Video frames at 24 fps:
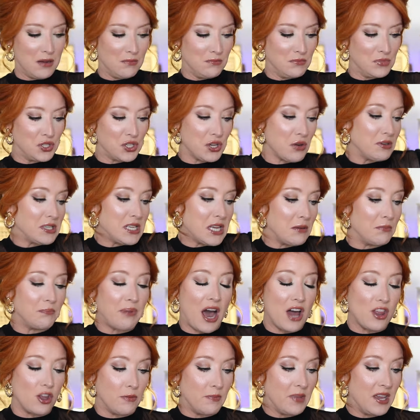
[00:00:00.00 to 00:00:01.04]
so it didn't
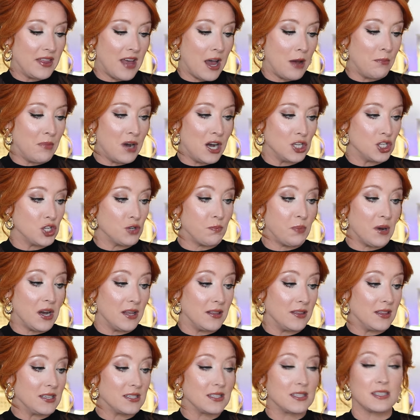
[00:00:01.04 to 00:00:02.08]
bother me that much,
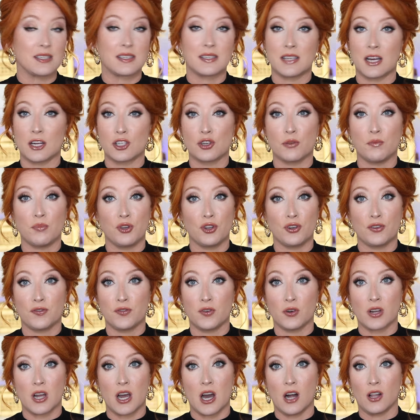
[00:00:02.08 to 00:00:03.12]
but this is such a
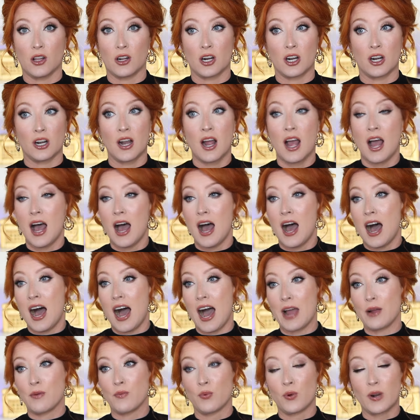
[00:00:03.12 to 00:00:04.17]
beautiful color.
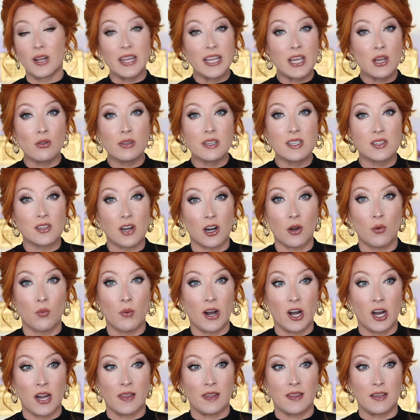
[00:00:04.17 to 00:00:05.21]
I really only started
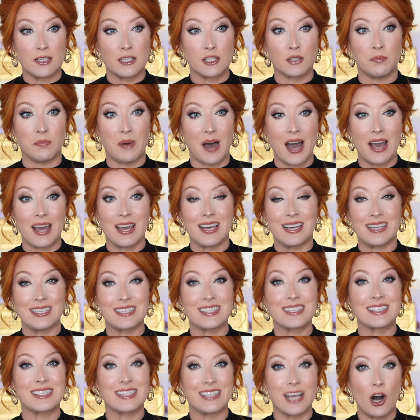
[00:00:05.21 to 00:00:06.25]
wearing this by
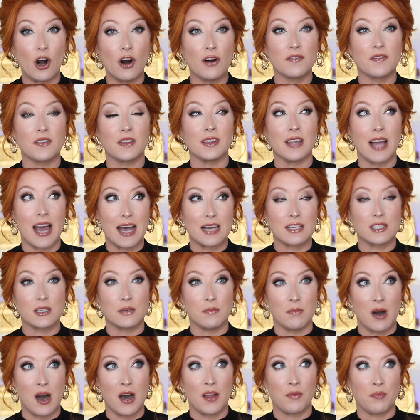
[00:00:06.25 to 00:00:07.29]
itself last
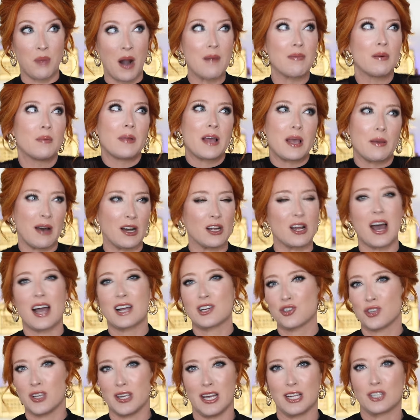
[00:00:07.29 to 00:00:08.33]
month, probably about
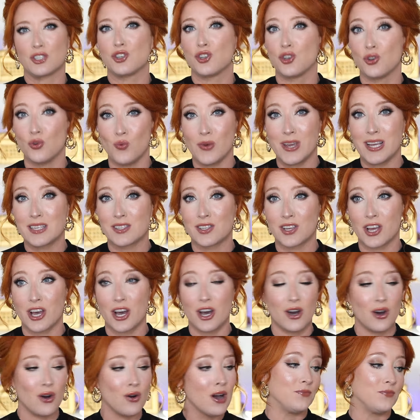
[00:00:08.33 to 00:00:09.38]
actually like 2 weeks
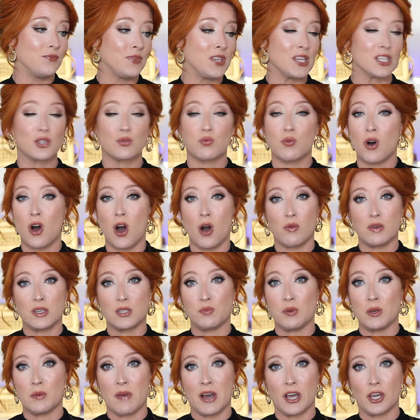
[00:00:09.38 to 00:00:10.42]
ago. This will always
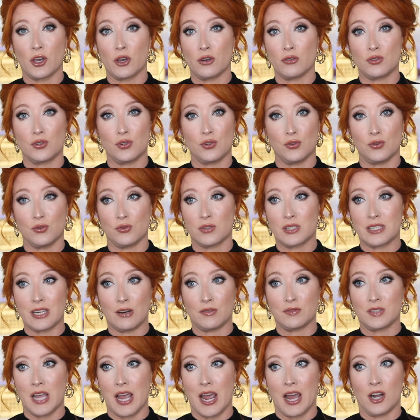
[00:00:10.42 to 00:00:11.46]
be my go-to
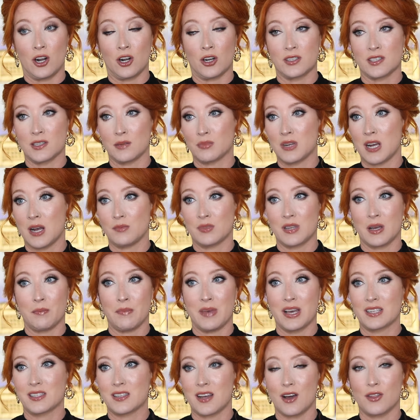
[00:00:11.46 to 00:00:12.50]
self-tanner. Sometimes I
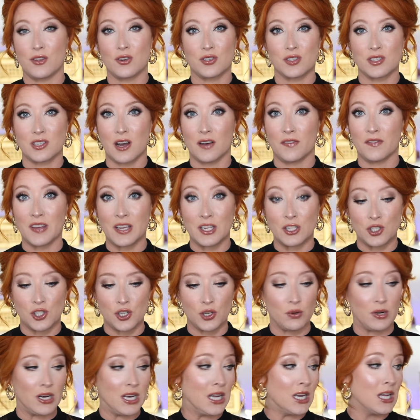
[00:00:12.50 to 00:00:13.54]
mix other stuff
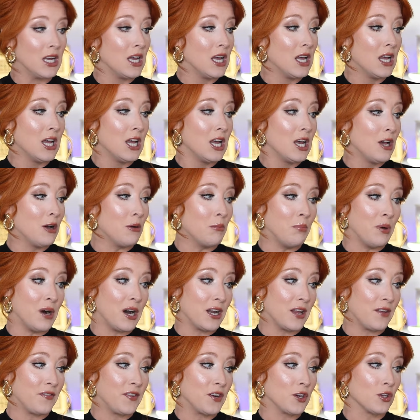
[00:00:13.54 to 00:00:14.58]
into it,
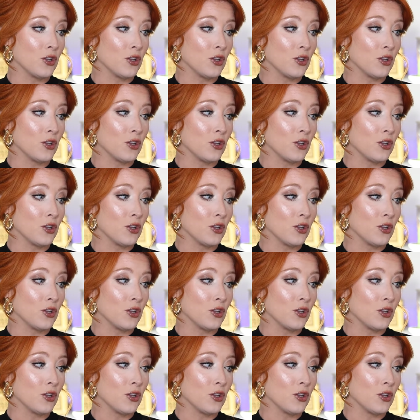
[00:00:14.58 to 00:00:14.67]
but if you're